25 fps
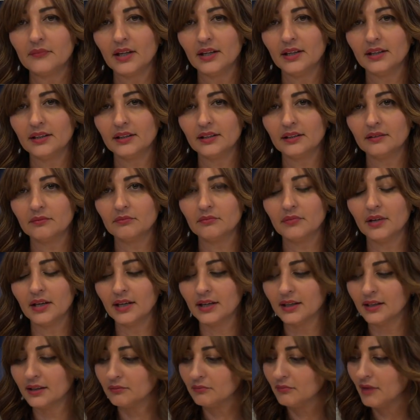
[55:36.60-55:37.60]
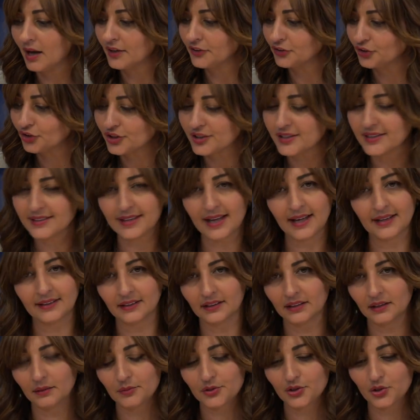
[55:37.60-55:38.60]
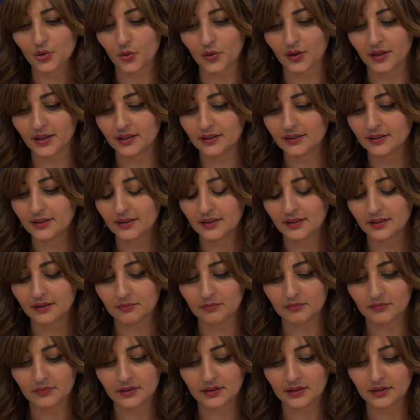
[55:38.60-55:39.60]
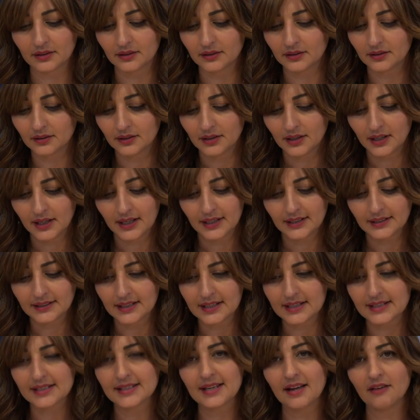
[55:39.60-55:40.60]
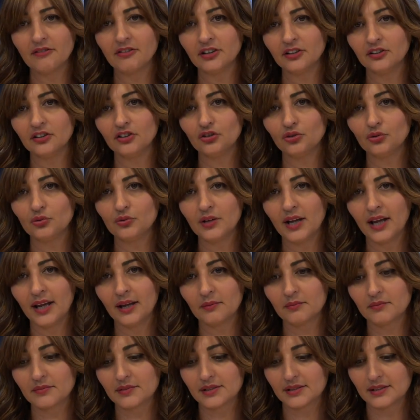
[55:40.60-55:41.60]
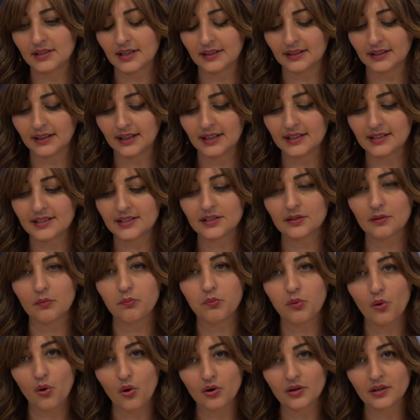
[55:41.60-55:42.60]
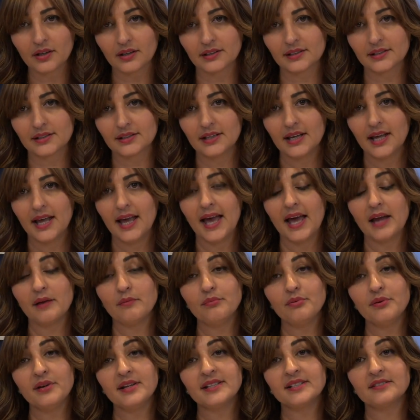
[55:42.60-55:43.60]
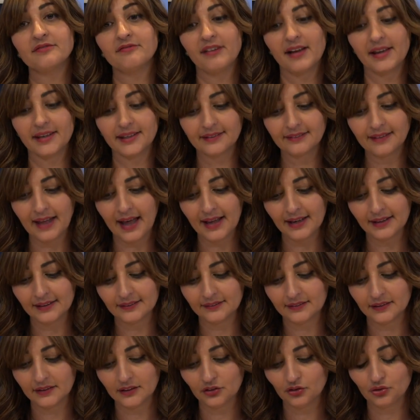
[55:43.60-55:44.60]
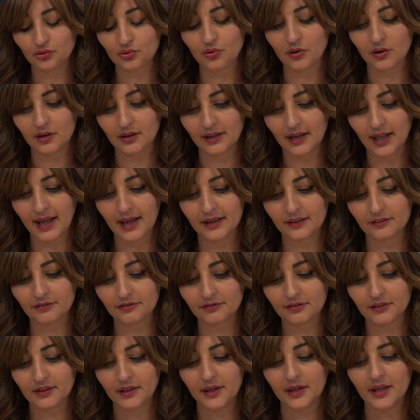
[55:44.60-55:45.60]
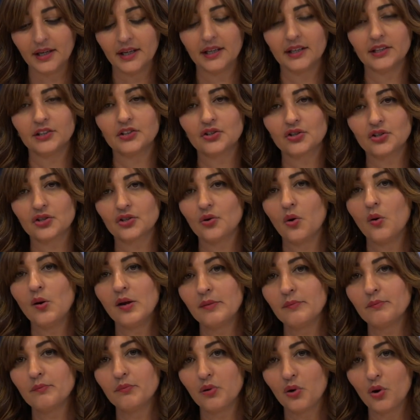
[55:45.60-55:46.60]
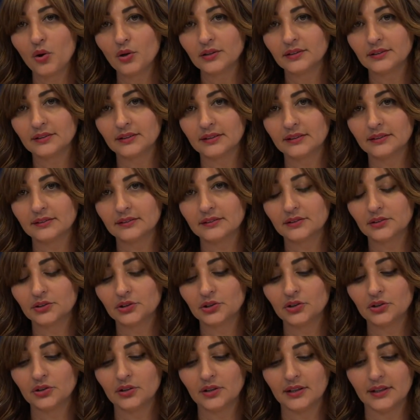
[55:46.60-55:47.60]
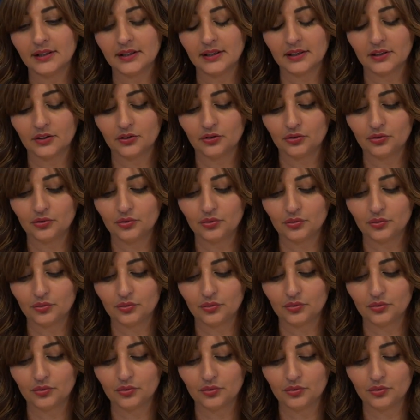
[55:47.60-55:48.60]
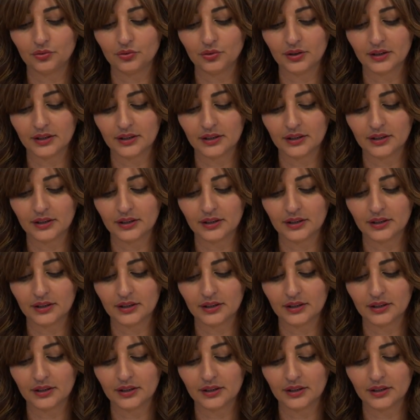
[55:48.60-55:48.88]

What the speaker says: understanding, the 72 names that can support us and brings vitality into our life. It's so important to